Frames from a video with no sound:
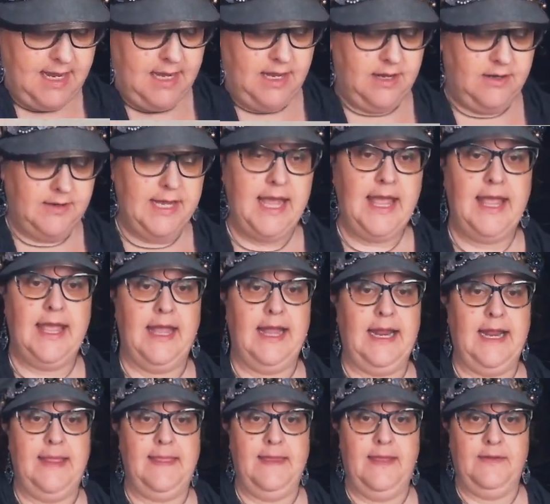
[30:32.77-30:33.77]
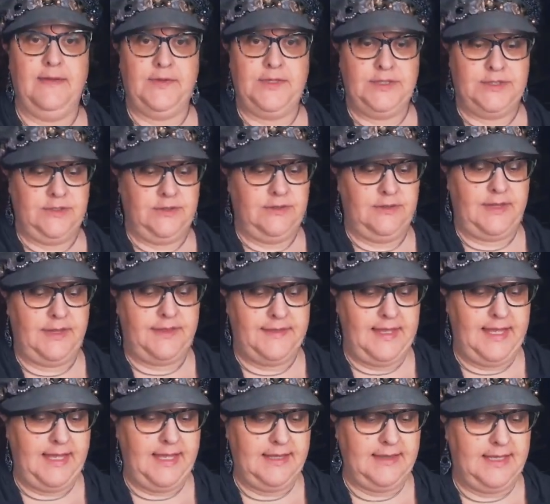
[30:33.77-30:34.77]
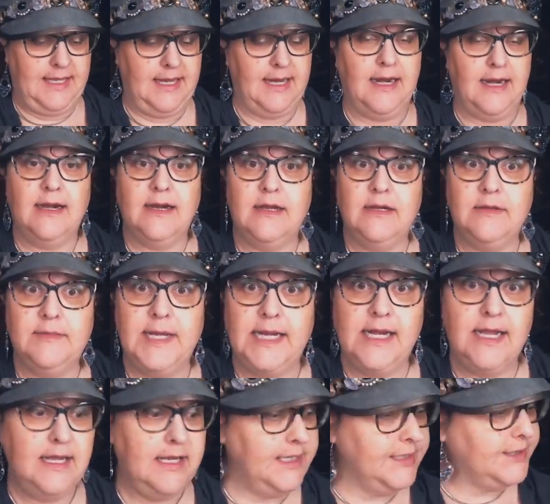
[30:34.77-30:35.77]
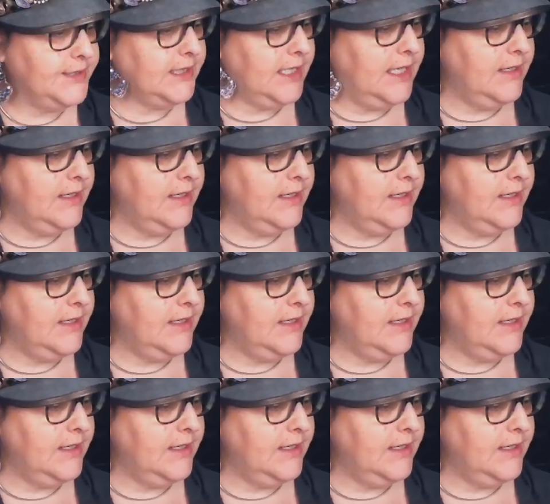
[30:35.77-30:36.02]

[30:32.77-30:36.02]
Okay, and then we do the thing there. Oh my gosh.